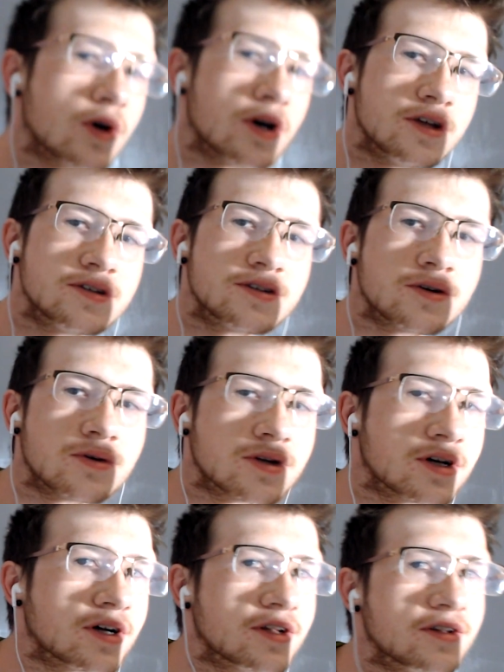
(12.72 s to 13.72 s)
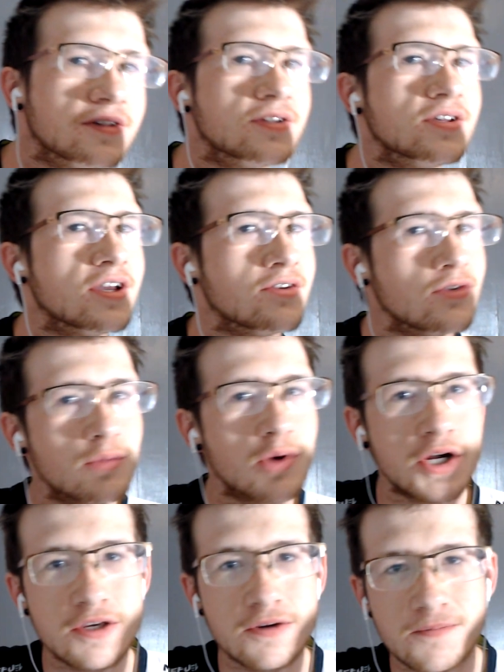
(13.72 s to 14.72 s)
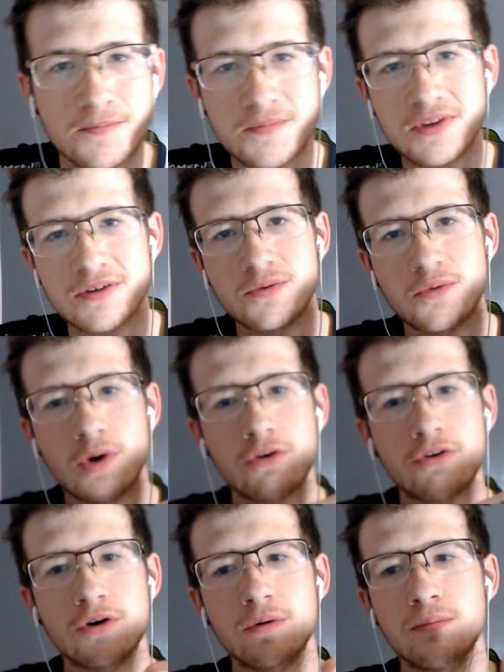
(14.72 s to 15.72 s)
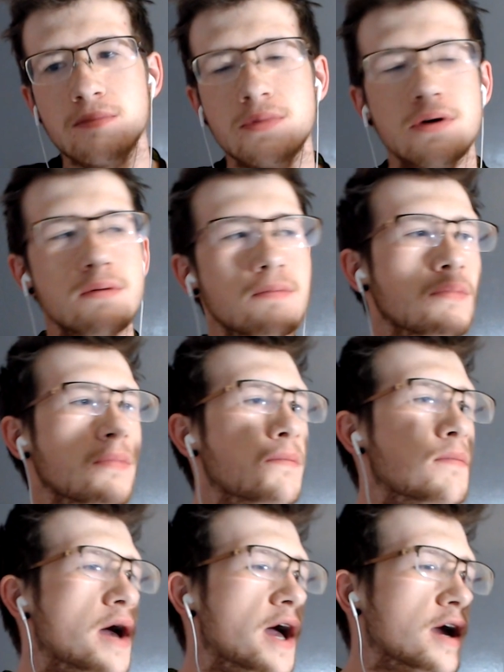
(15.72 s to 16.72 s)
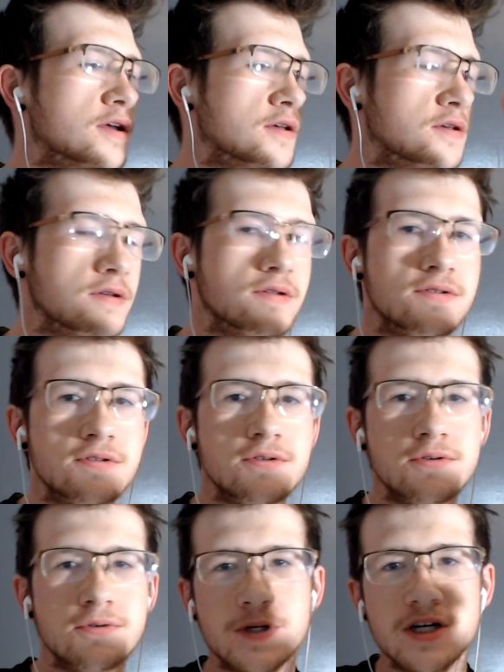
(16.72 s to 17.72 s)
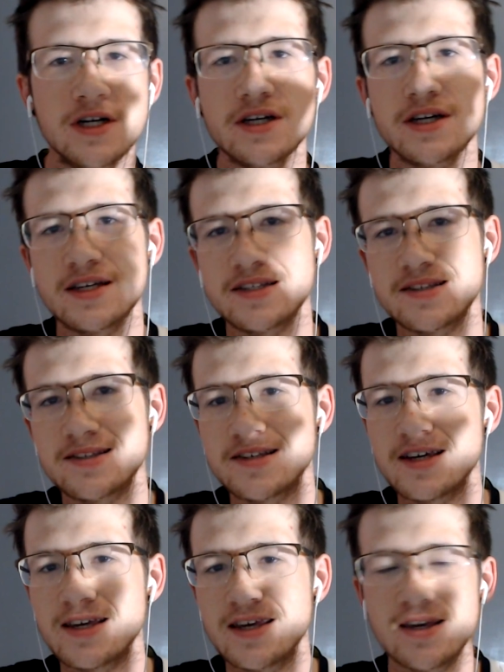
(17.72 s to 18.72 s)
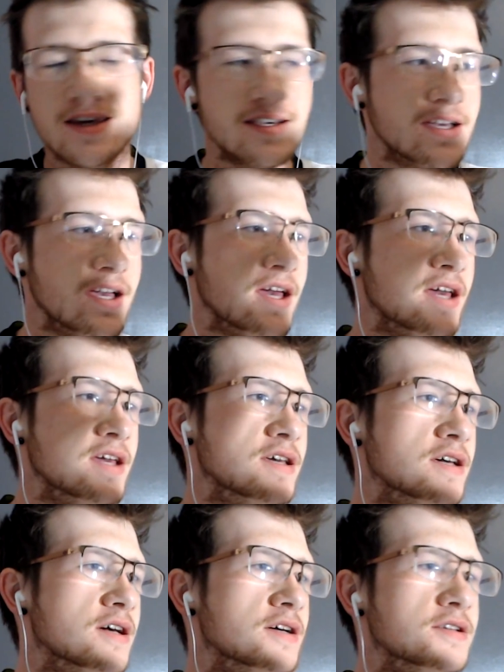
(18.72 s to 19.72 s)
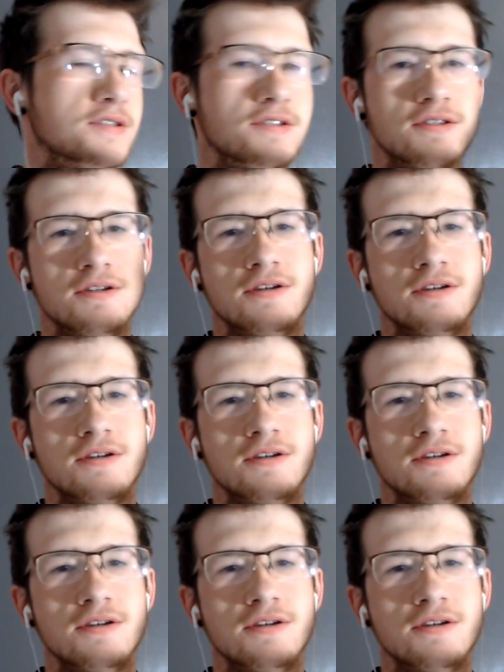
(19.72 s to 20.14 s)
What's going on, everybody? And welcome back to Ziggy ASMR.